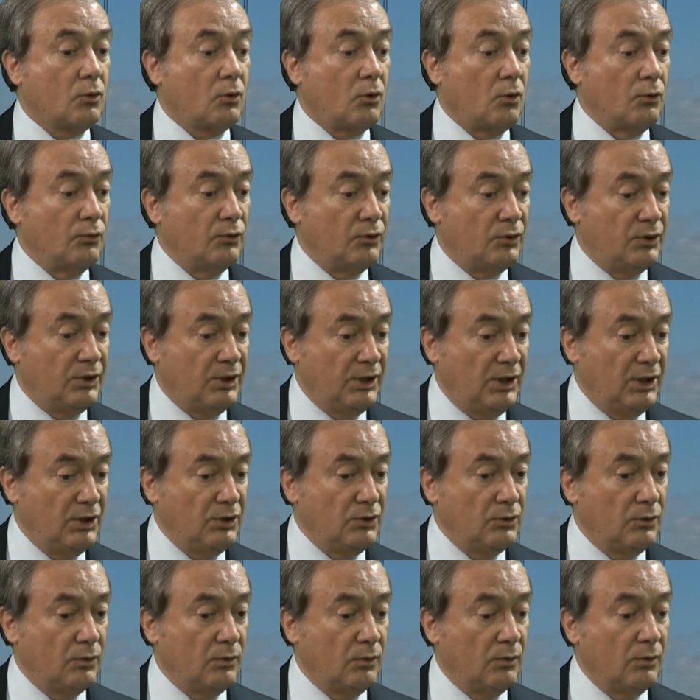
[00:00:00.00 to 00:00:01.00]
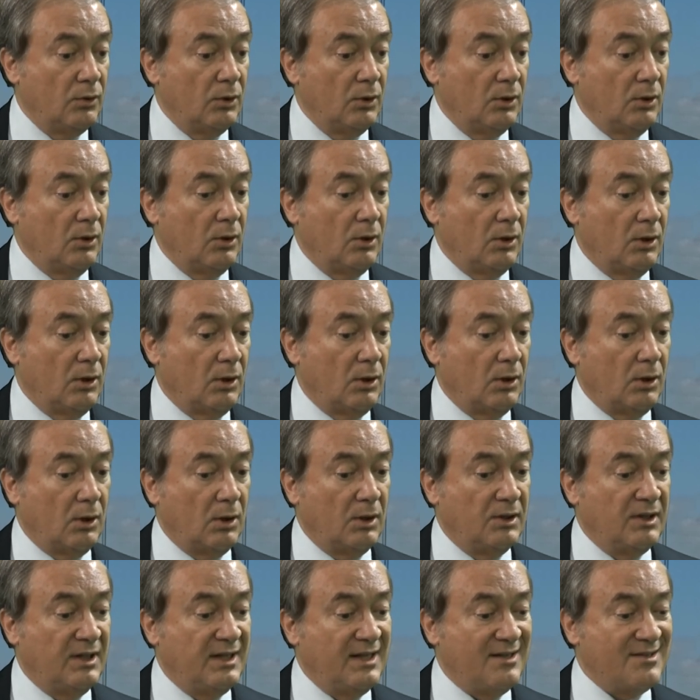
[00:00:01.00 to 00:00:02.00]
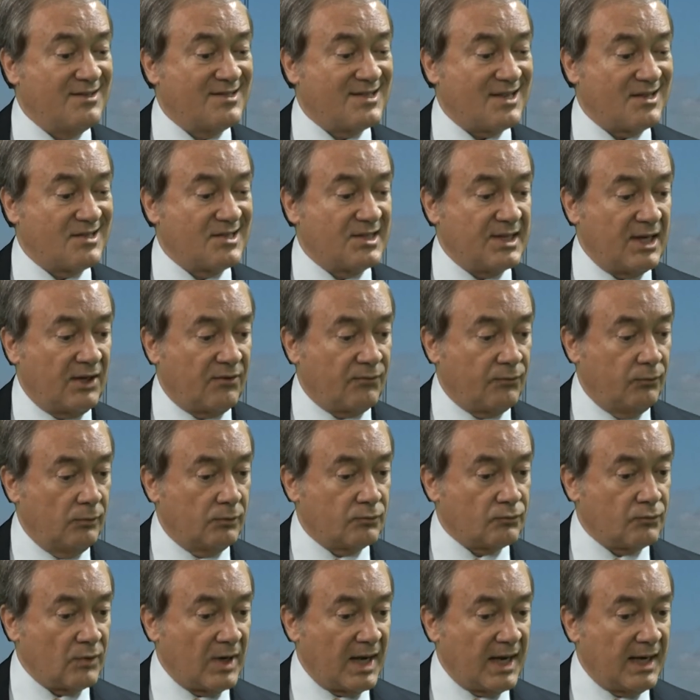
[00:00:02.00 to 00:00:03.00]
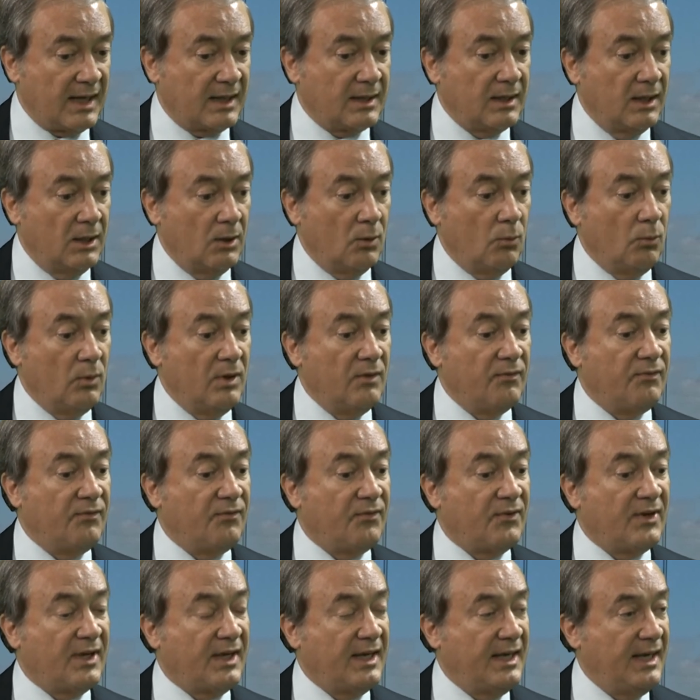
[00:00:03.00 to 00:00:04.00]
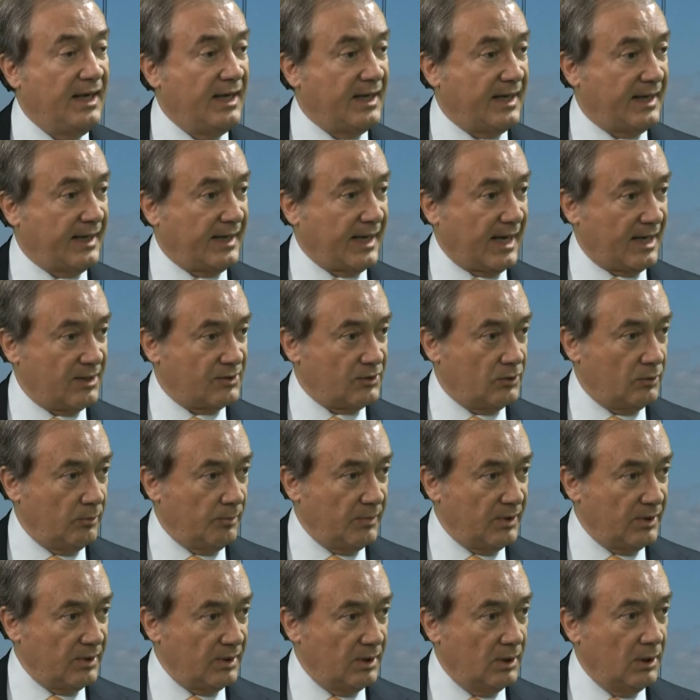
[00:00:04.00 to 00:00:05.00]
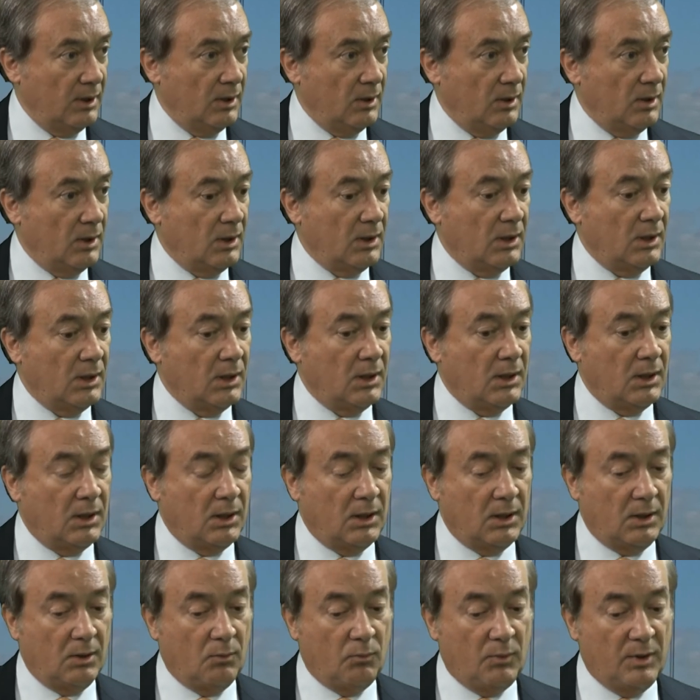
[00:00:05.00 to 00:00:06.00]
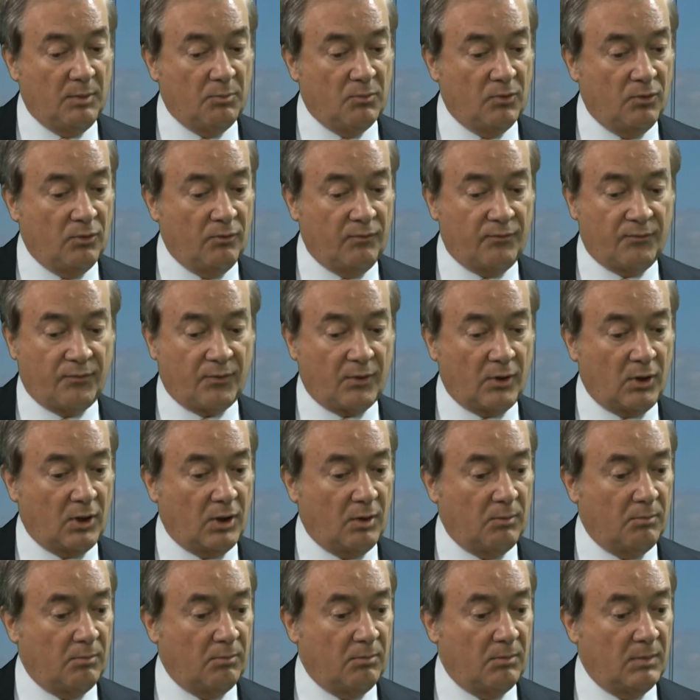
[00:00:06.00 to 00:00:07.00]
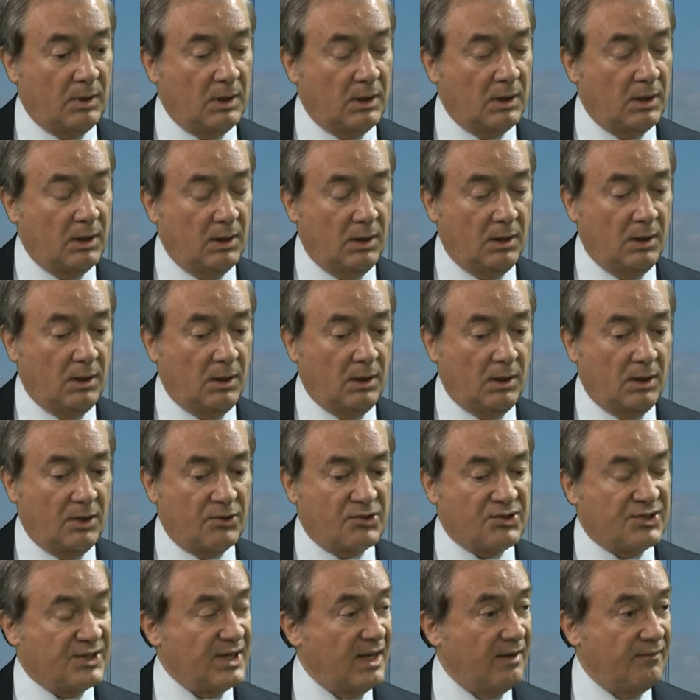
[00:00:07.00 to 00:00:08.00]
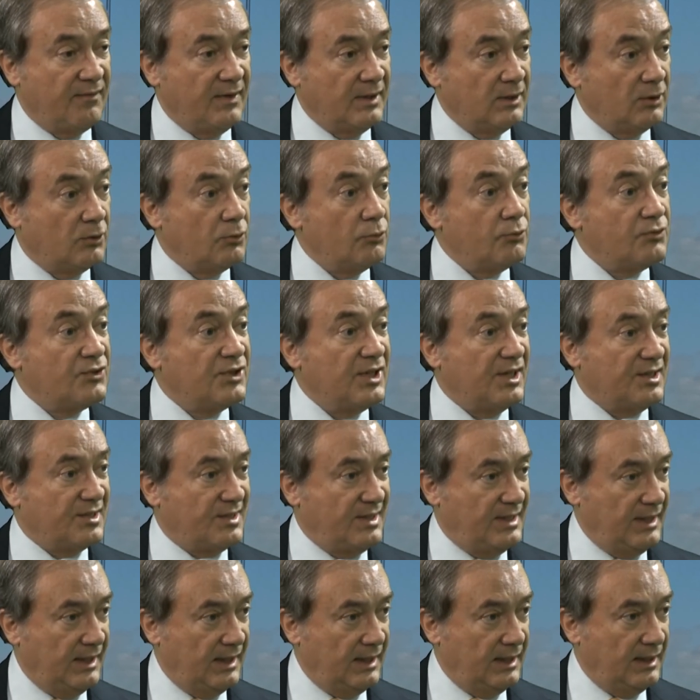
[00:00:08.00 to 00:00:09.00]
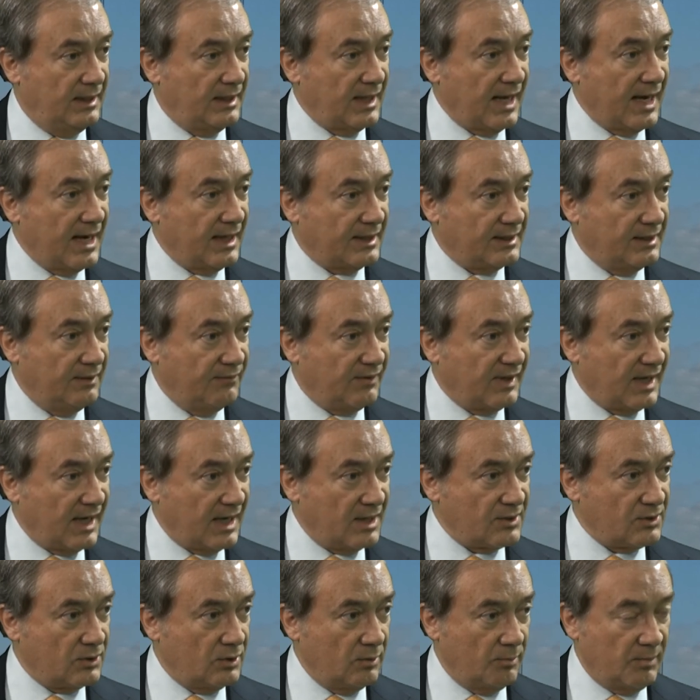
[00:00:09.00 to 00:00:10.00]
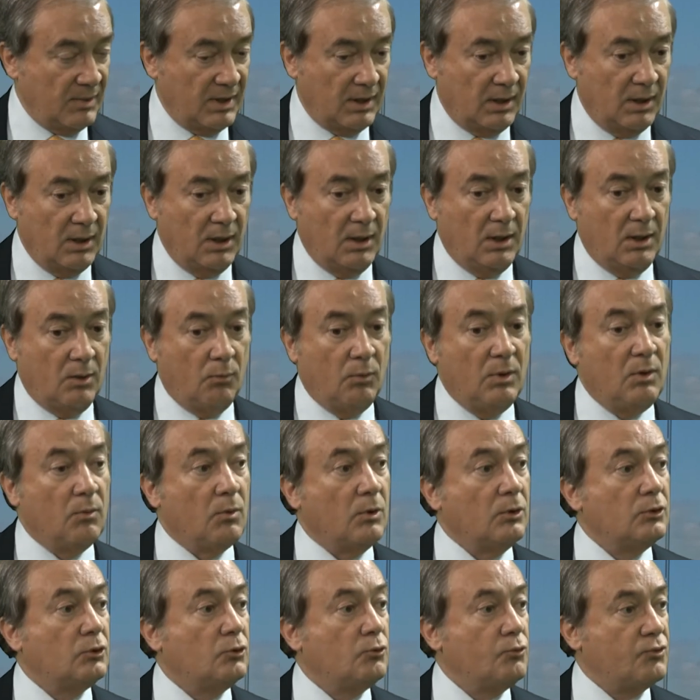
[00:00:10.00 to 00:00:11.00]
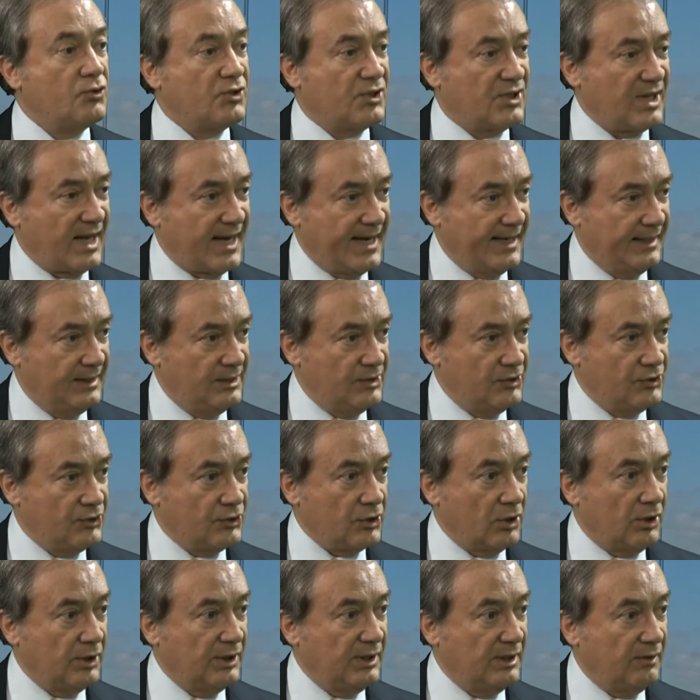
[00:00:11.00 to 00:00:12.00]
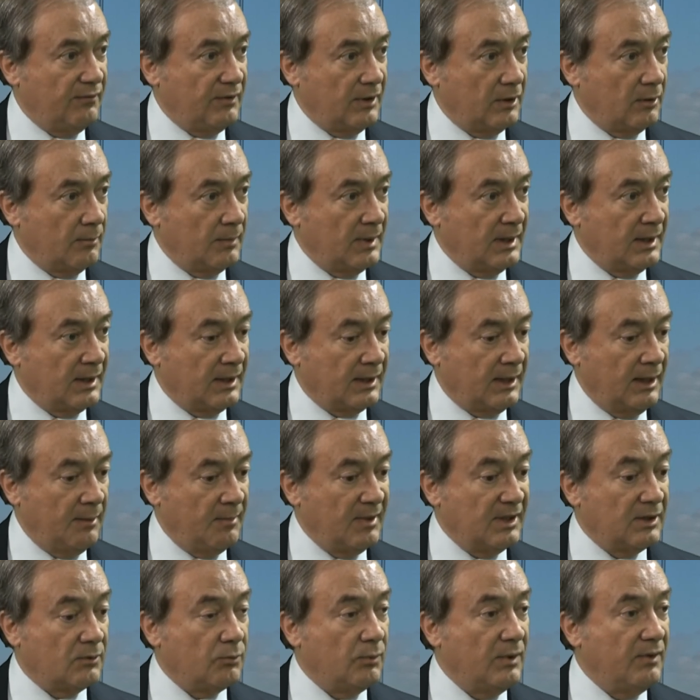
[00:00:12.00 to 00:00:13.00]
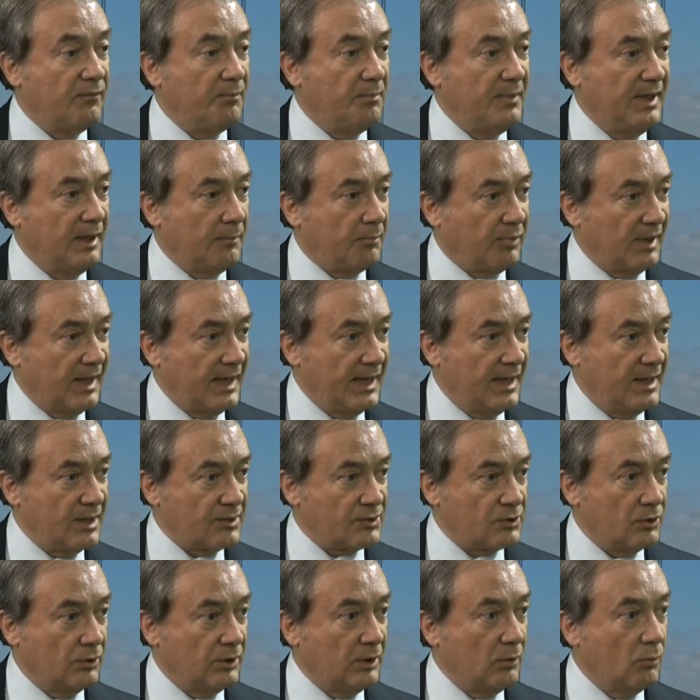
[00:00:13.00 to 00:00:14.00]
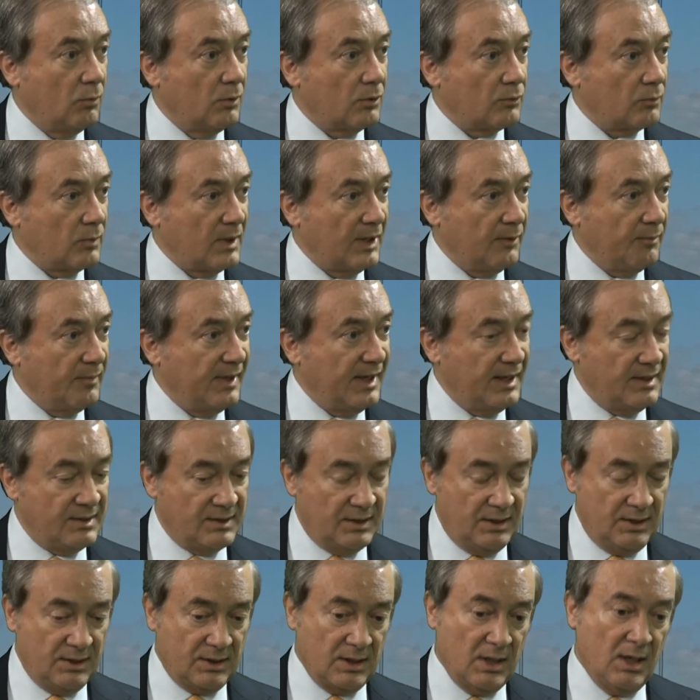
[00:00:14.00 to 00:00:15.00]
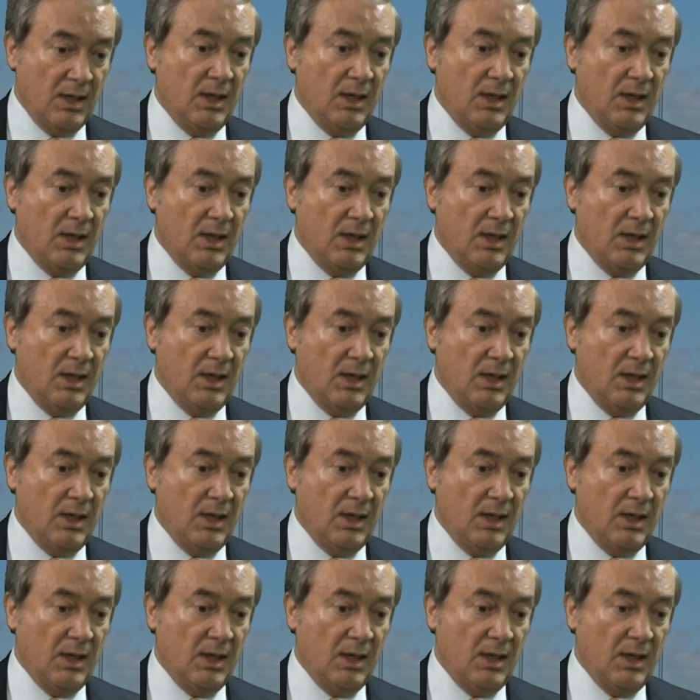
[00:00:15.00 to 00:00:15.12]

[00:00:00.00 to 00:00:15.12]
continue the successful track with key customer. We move from 7 to 16 active customers. We want to sign joint development agreement with big players on a worldwide basis,